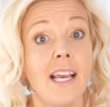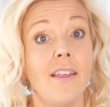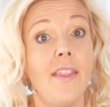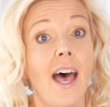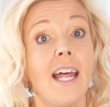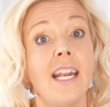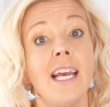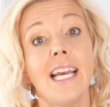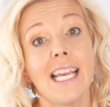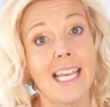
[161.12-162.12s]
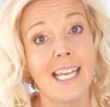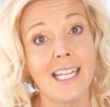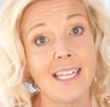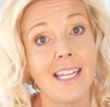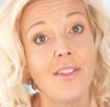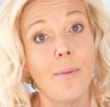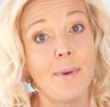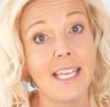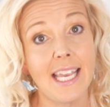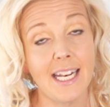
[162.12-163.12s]
that in the
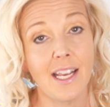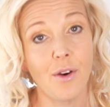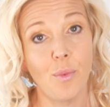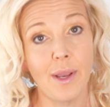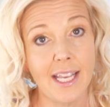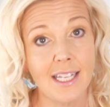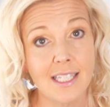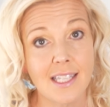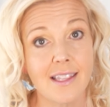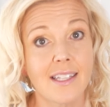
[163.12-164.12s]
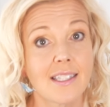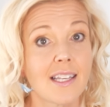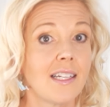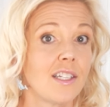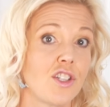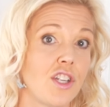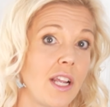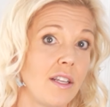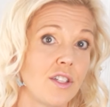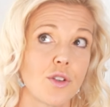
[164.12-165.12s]
beginning weeks, that's going to
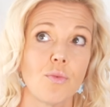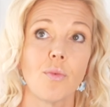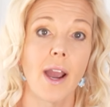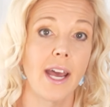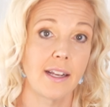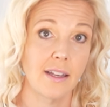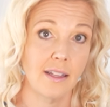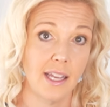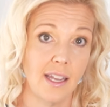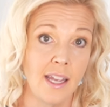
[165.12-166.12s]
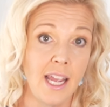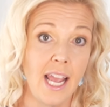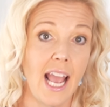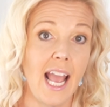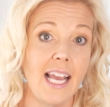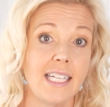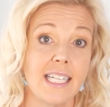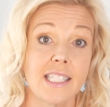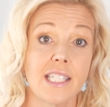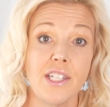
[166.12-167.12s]
change radically. And
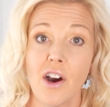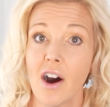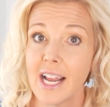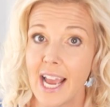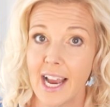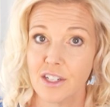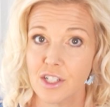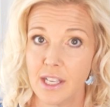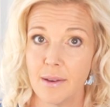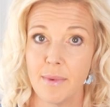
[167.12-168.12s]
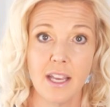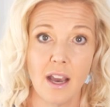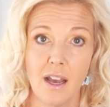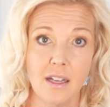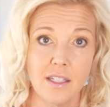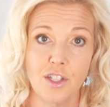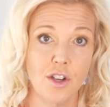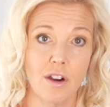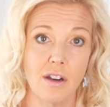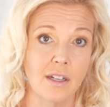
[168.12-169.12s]
it's not actually because
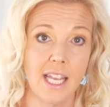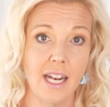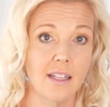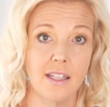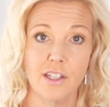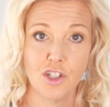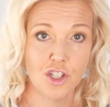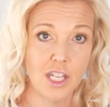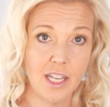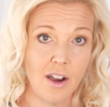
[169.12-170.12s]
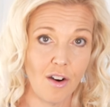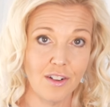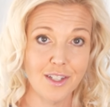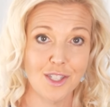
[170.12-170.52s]
you're getting this She-Hulk